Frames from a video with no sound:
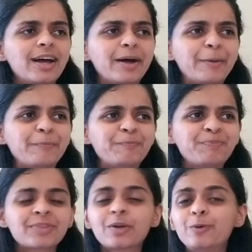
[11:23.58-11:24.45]
um,
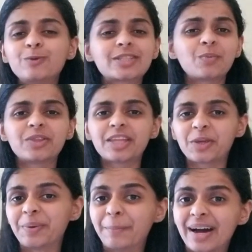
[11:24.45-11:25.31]
who's someone that
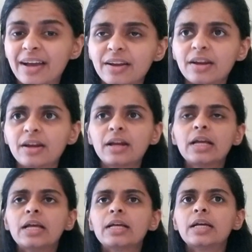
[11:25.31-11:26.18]
you admire,
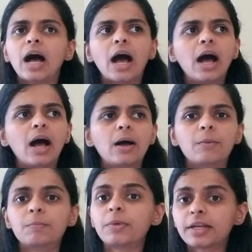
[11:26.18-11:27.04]

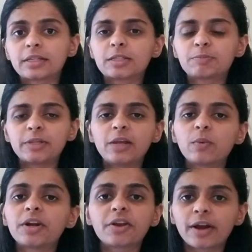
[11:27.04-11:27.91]
um, explain
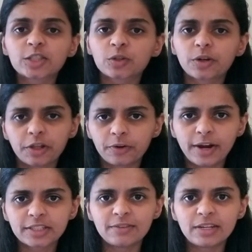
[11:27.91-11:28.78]
one of your extracurricular
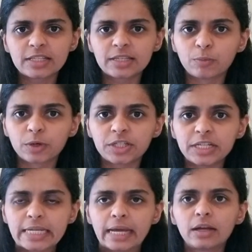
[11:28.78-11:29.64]
activities in more
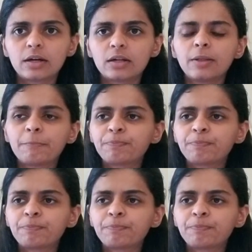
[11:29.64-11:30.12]
detail,